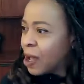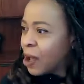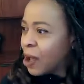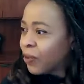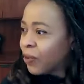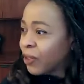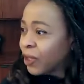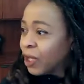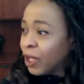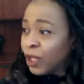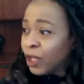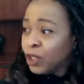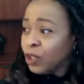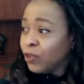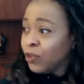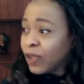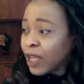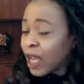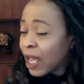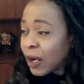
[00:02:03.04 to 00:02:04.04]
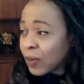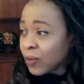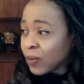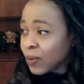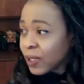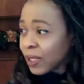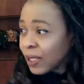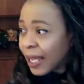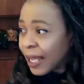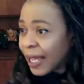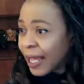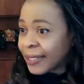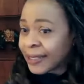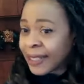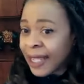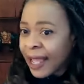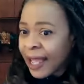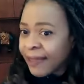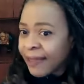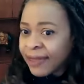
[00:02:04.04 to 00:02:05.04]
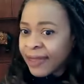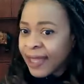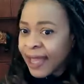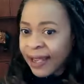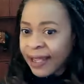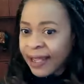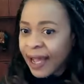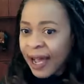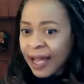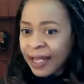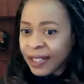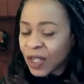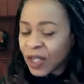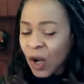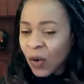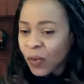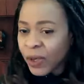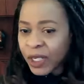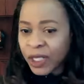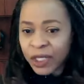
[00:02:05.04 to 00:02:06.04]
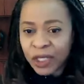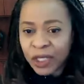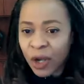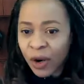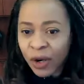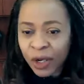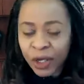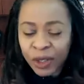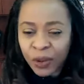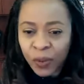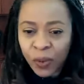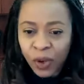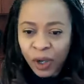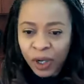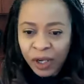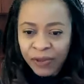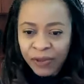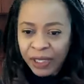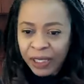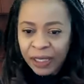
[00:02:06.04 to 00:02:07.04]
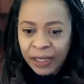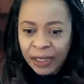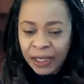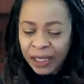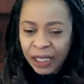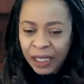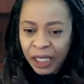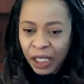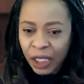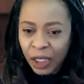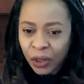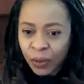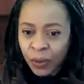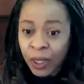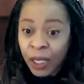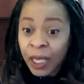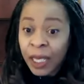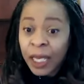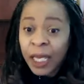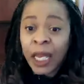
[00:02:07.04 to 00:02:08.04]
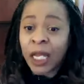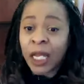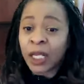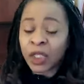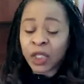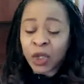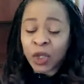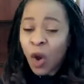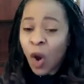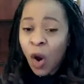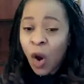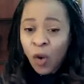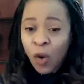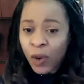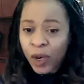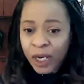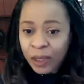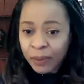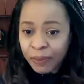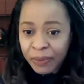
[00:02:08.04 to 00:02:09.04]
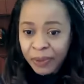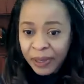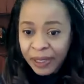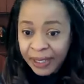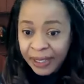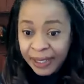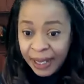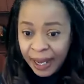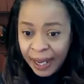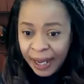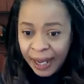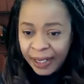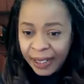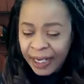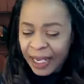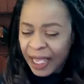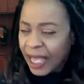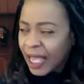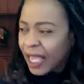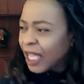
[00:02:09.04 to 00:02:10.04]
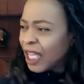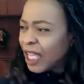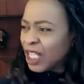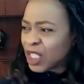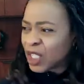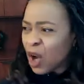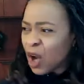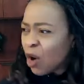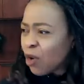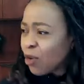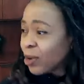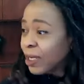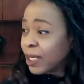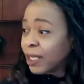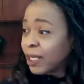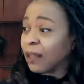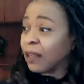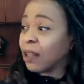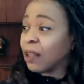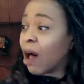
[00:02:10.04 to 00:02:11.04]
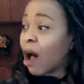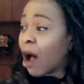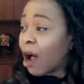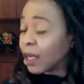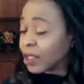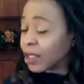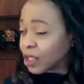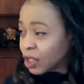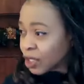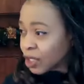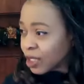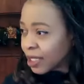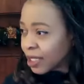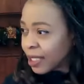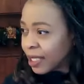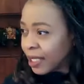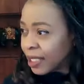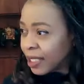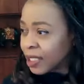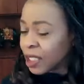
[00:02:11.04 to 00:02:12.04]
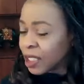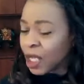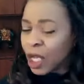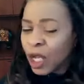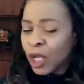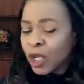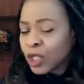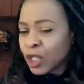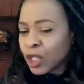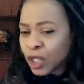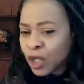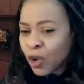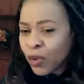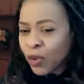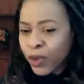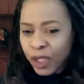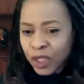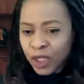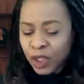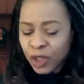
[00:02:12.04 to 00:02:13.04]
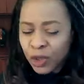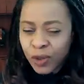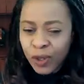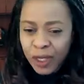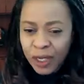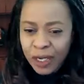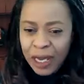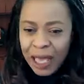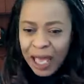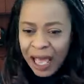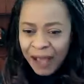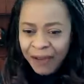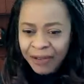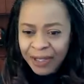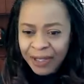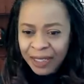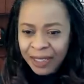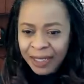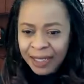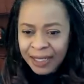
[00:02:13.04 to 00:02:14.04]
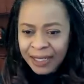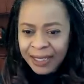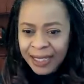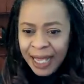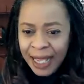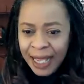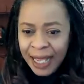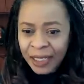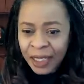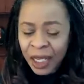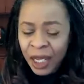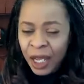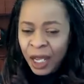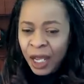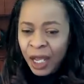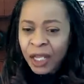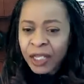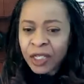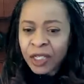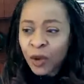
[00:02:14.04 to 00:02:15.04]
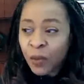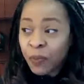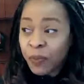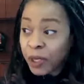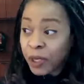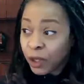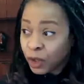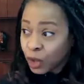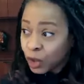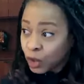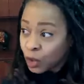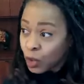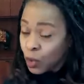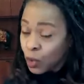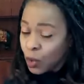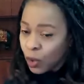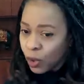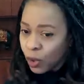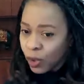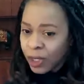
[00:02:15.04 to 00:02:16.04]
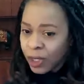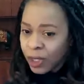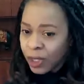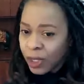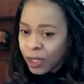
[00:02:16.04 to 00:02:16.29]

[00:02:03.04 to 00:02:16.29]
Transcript: mental health, you've got to realize that God's already started the work of healing in you. It's already begun. He's already launched it so that you can have success. And so be assured,